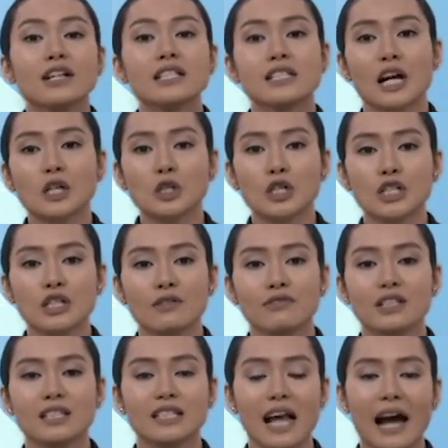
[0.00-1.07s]
sectors of
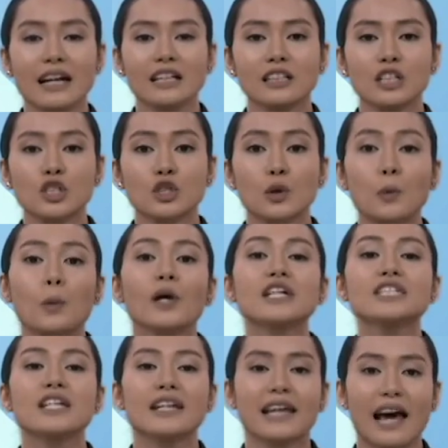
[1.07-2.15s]
society should work
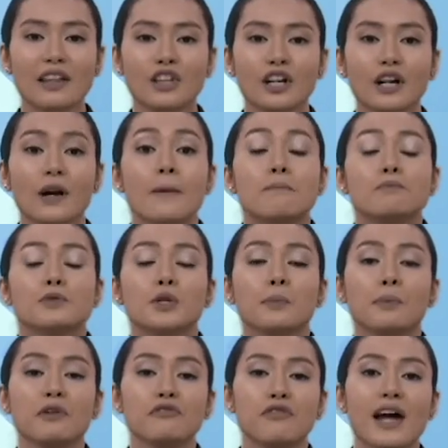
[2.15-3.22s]
together to
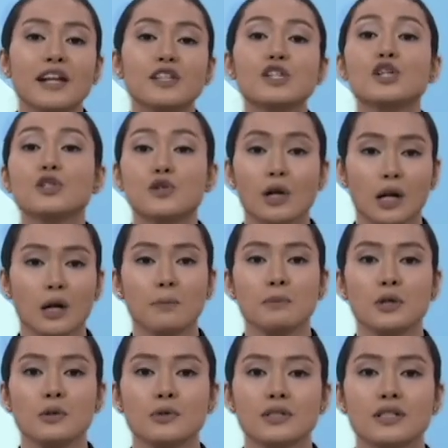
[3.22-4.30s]
prevent drug
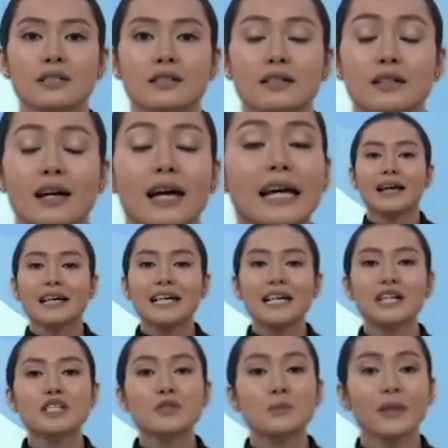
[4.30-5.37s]
abuse.
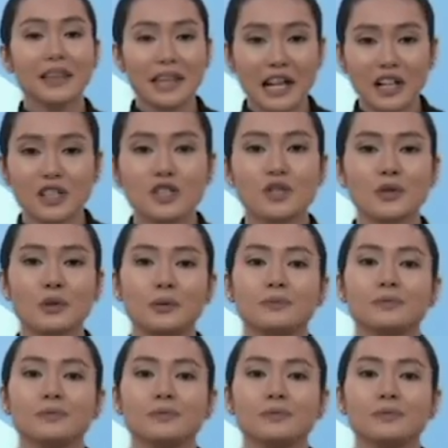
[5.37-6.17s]
Here's what they can do.